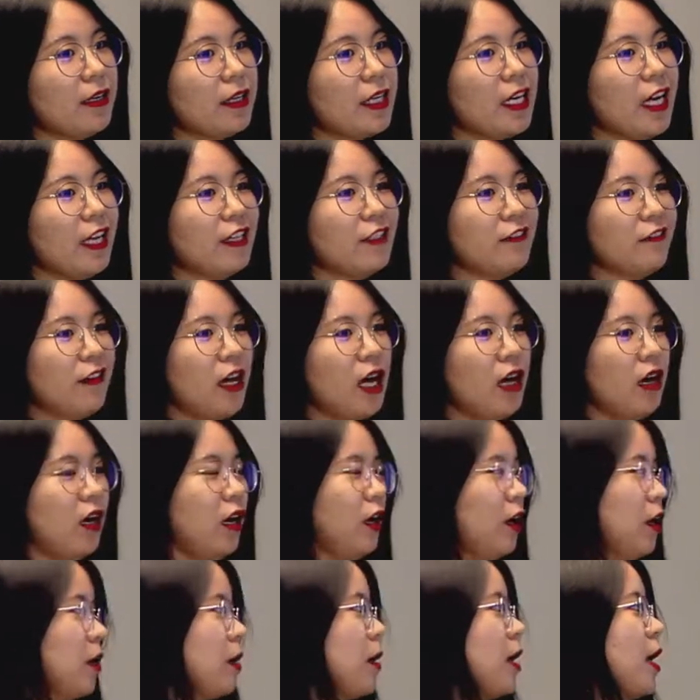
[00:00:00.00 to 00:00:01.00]
kind of
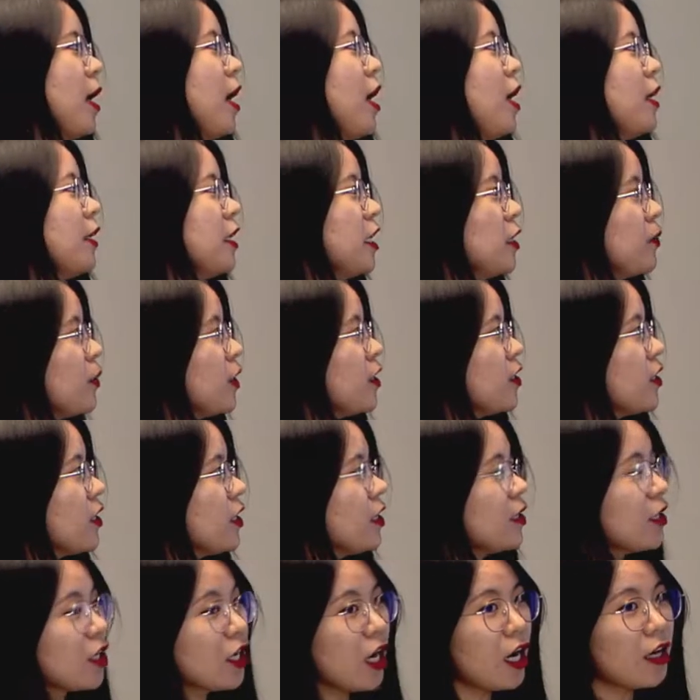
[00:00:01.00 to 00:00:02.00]

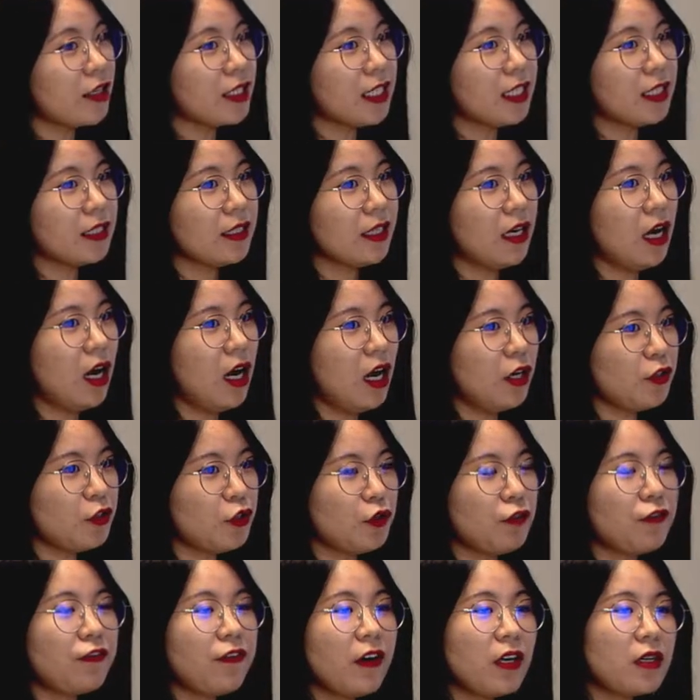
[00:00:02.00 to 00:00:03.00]
imaging guided uh,
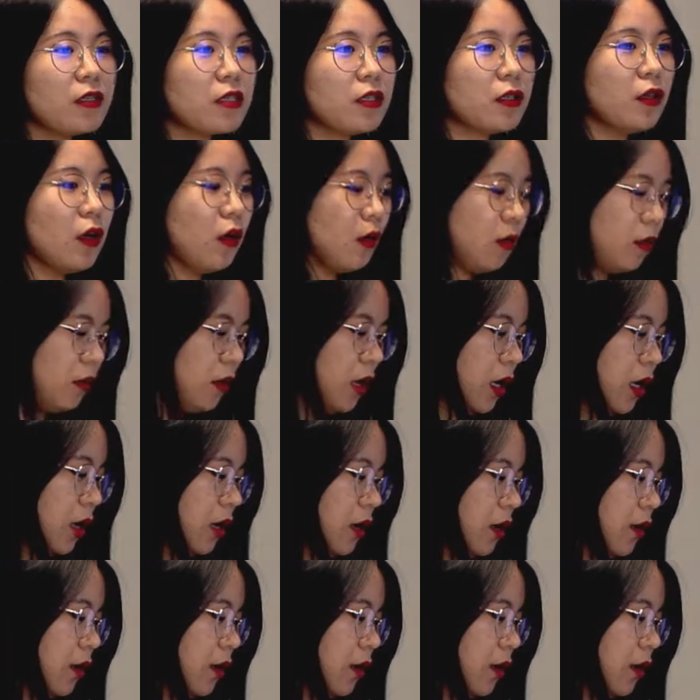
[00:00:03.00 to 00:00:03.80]
dual functional uh,